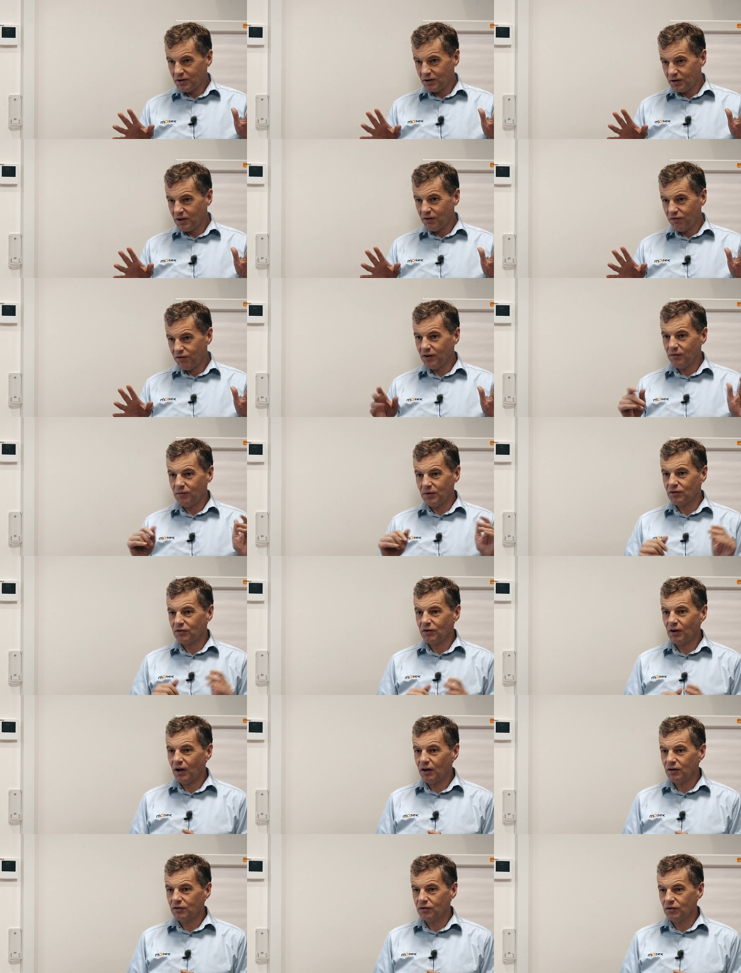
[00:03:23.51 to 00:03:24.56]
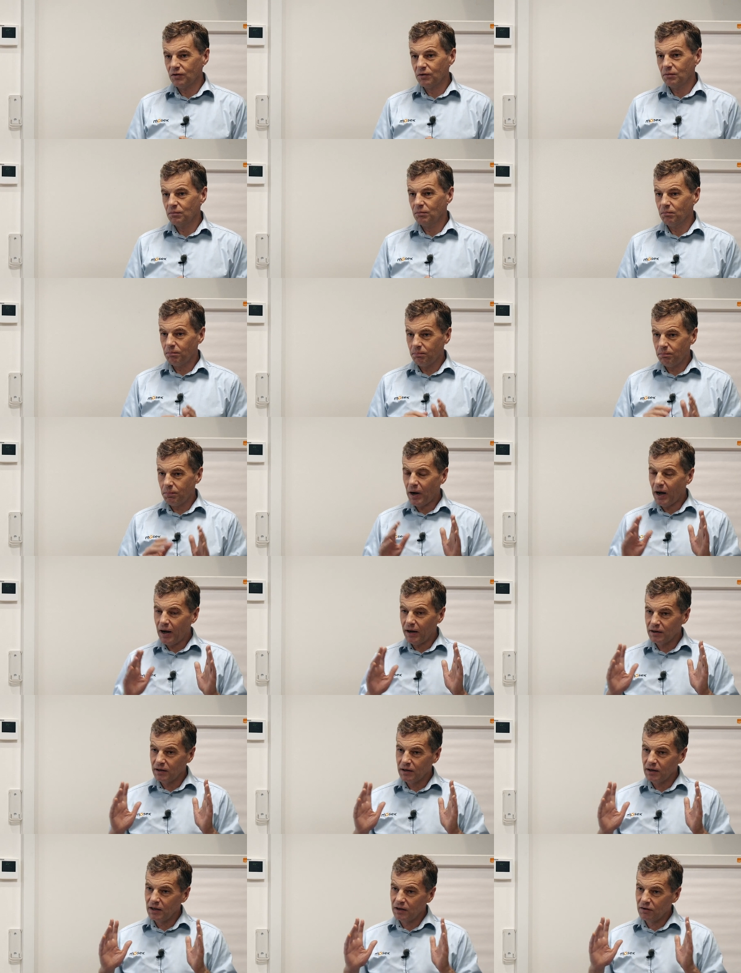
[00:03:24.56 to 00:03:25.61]
different results,
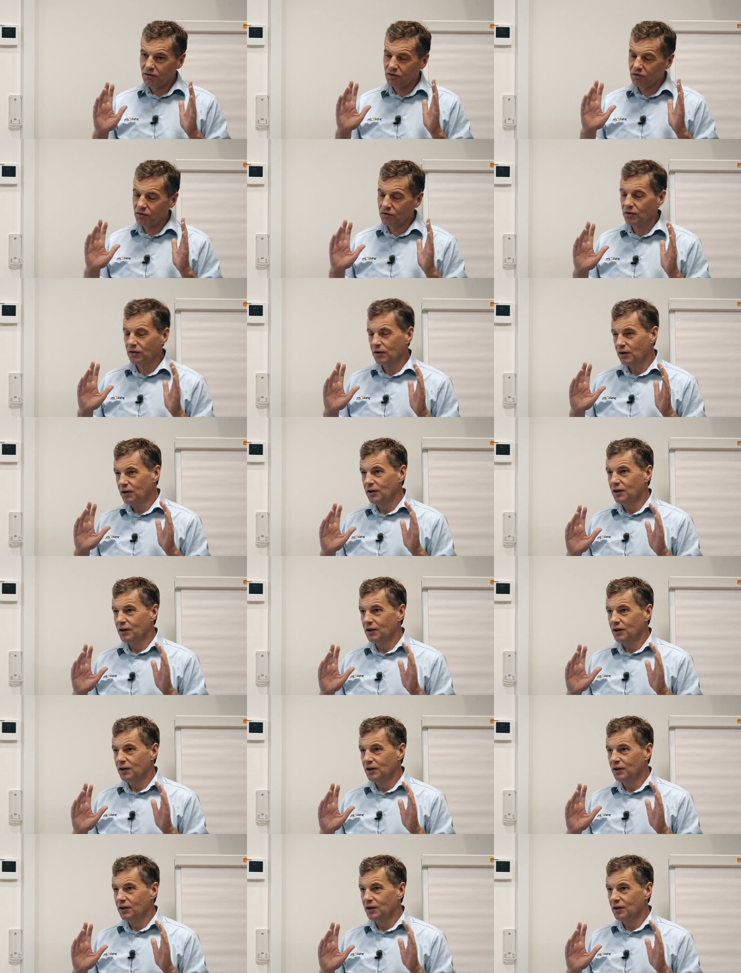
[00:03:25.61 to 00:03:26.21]
but it's,